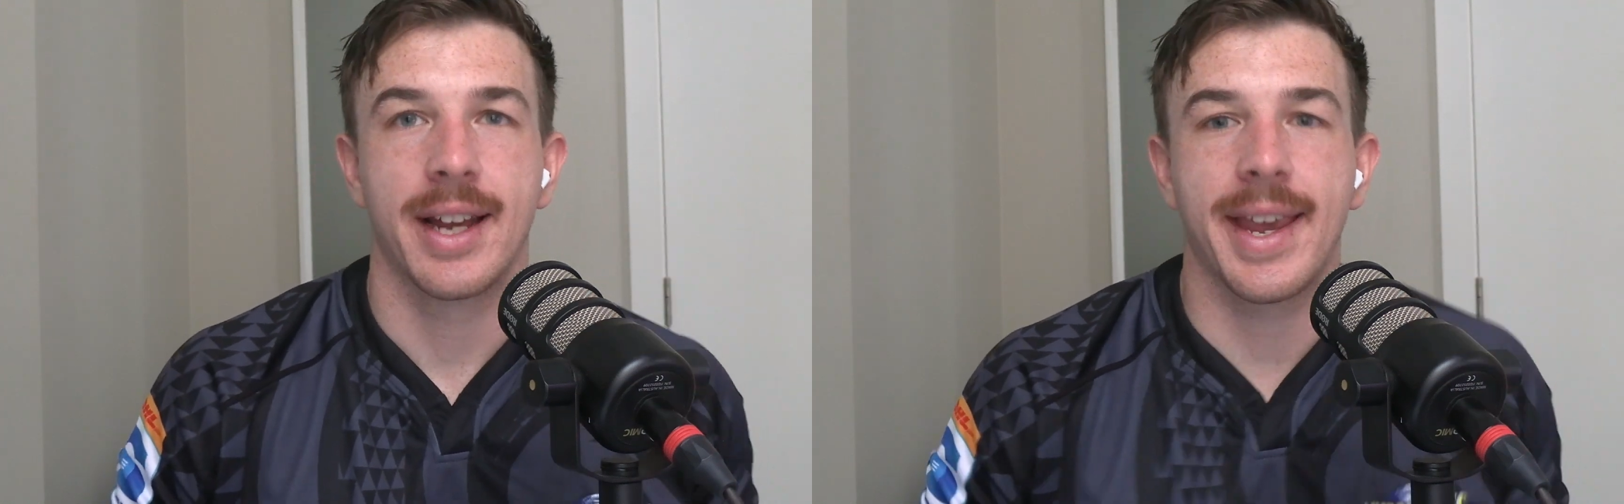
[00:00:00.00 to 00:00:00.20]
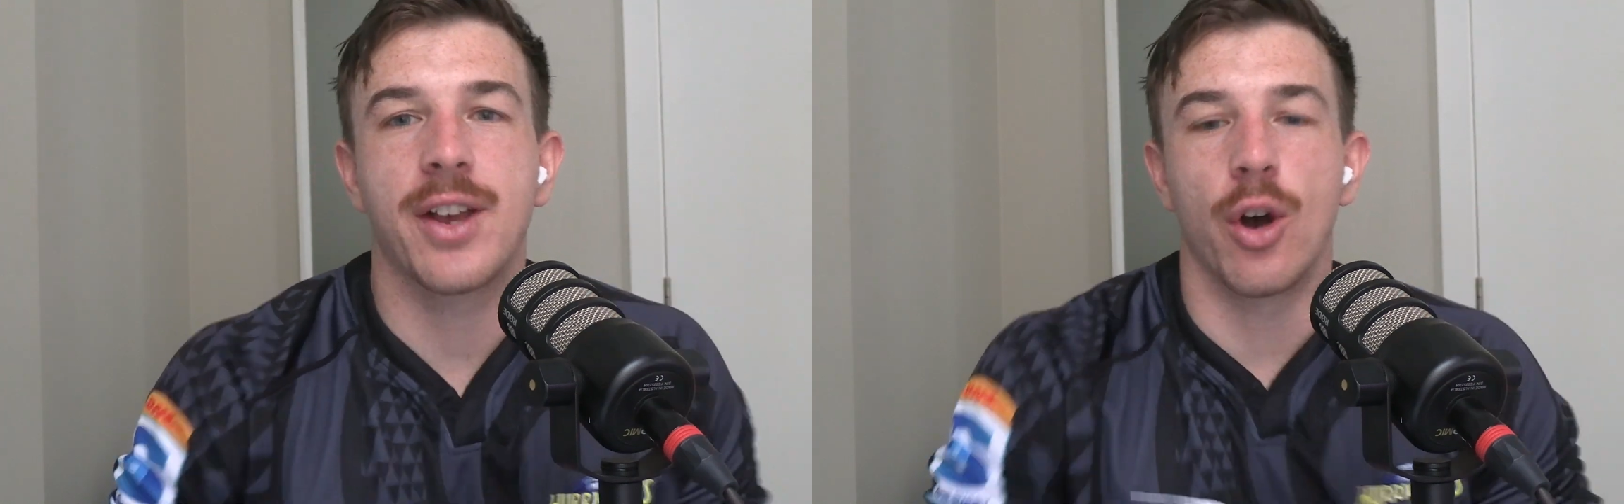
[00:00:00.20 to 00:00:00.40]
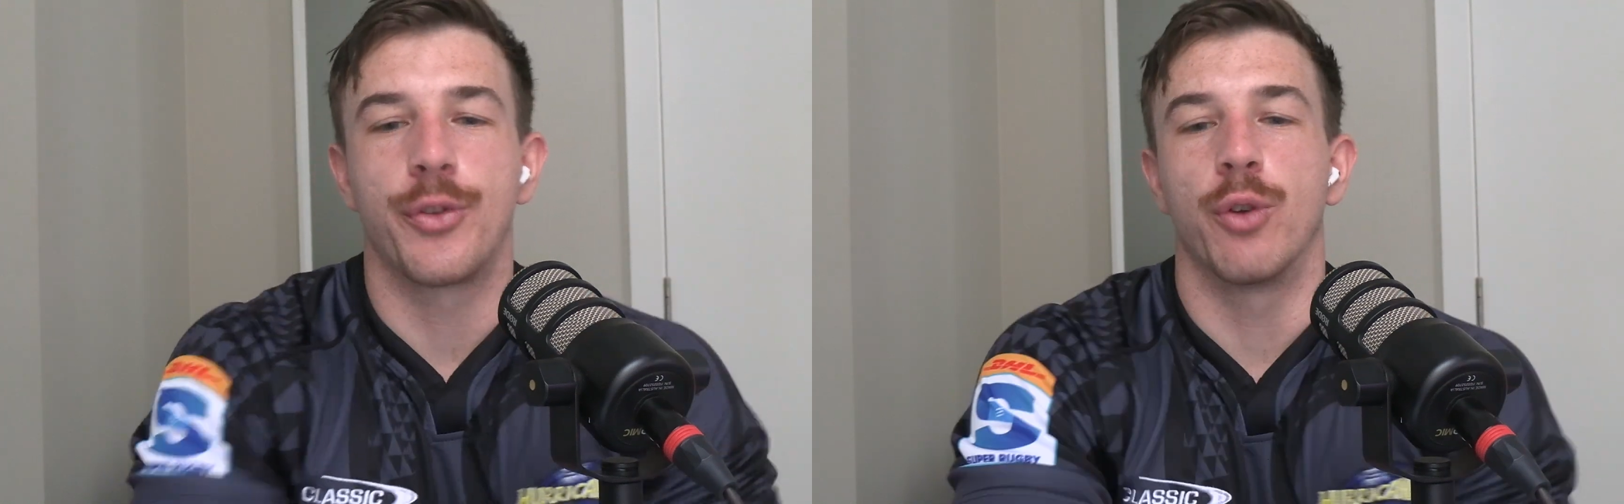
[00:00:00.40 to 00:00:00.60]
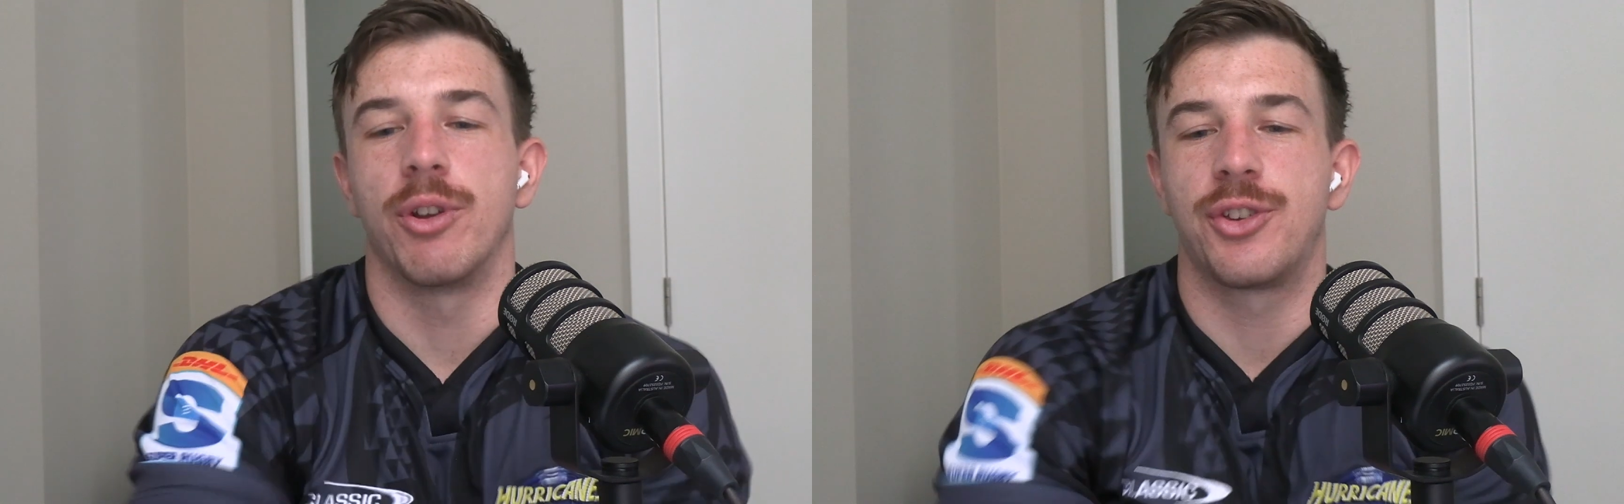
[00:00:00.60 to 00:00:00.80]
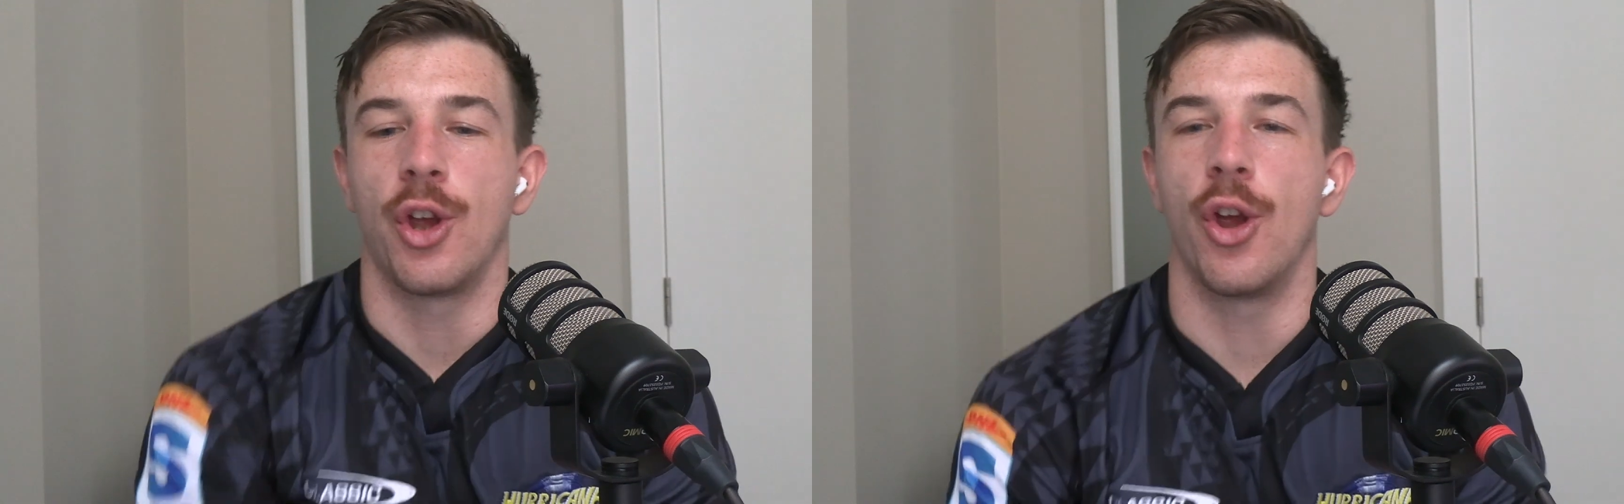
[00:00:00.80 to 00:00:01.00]
kick off your
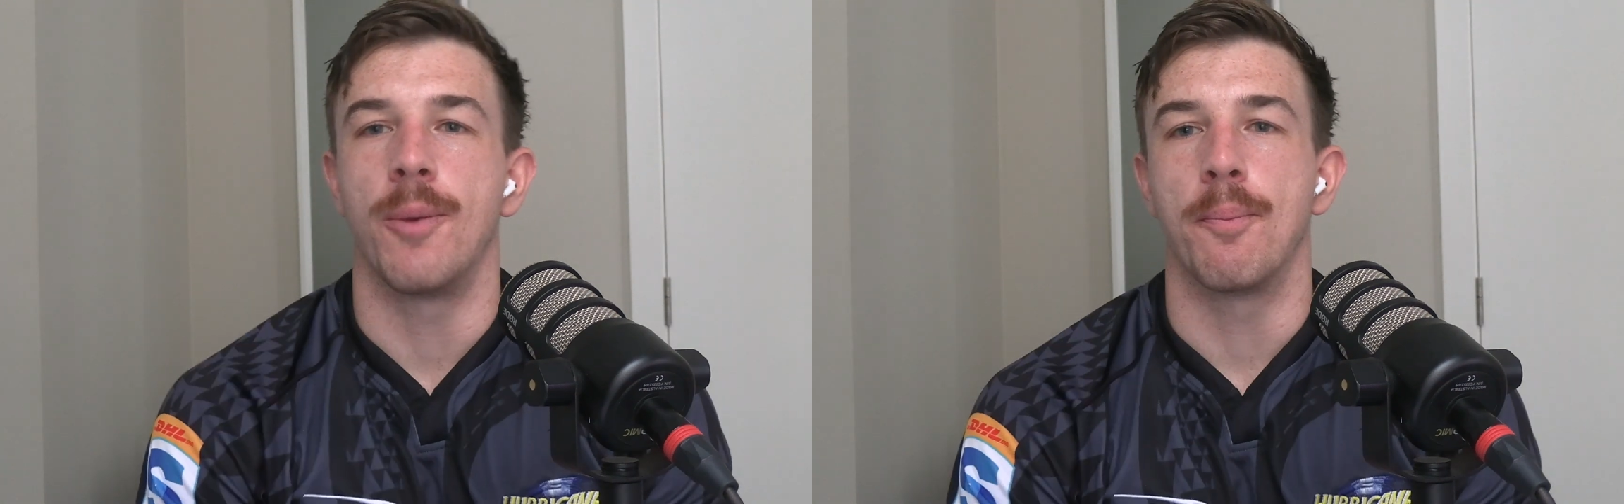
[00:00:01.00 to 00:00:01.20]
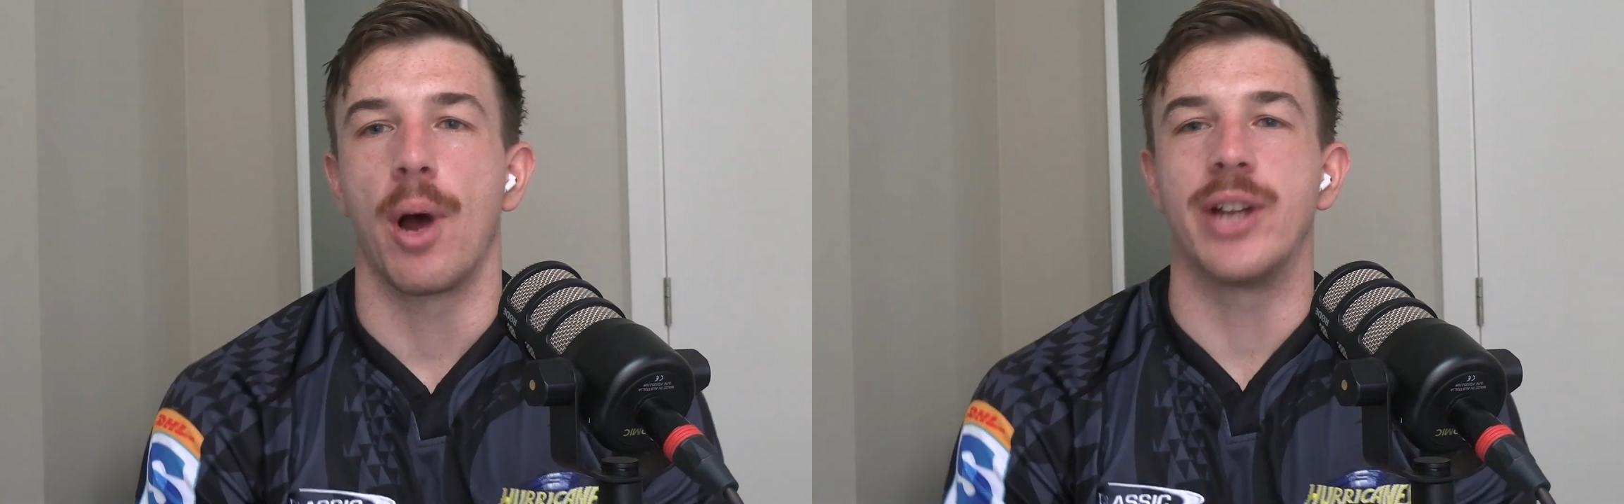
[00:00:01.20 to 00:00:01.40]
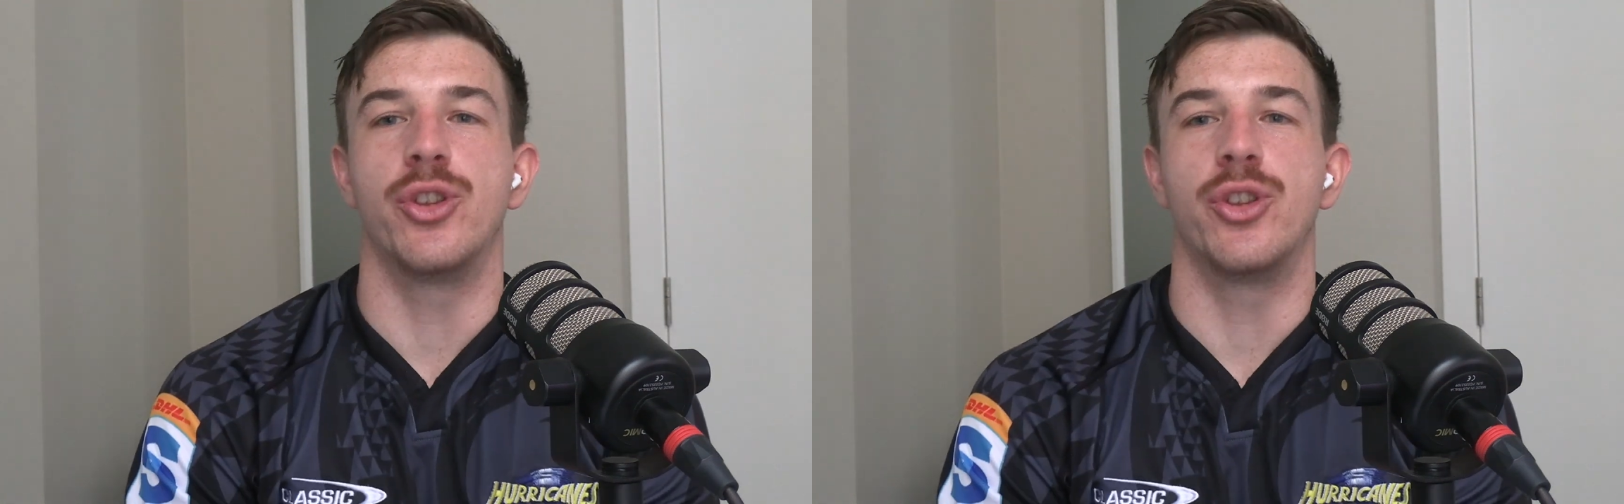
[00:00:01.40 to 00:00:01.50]
return by